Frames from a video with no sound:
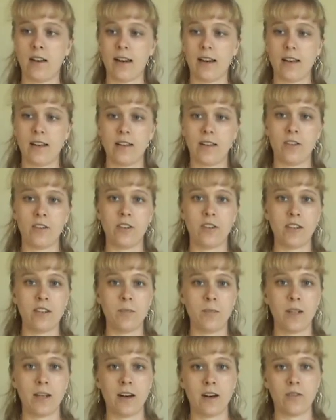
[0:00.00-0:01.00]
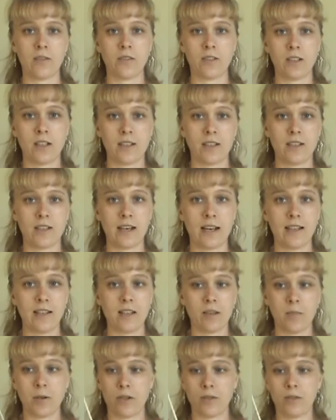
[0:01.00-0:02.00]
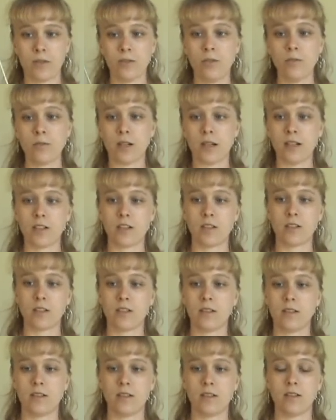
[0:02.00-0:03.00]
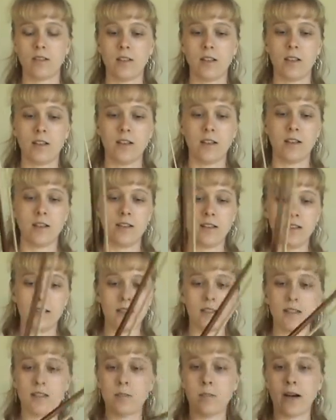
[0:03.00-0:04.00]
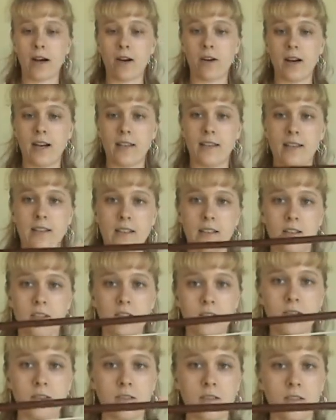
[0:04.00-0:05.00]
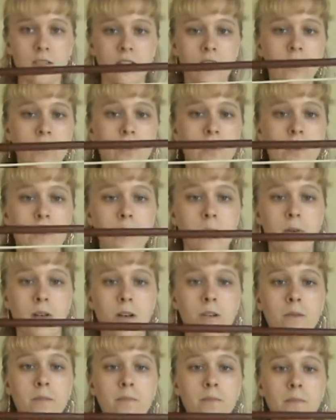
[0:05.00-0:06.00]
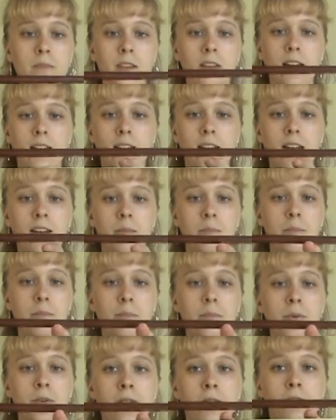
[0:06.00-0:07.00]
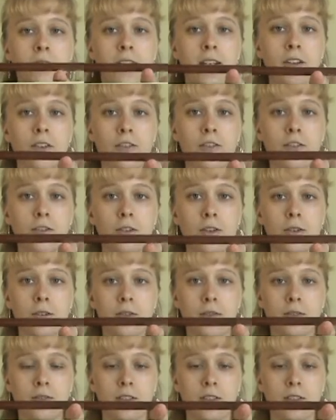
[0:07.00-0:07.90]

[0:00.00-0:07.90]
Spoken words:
and you need to be careful not to tighten the bow too much. This is about ideal for this bow. You can put a finger through.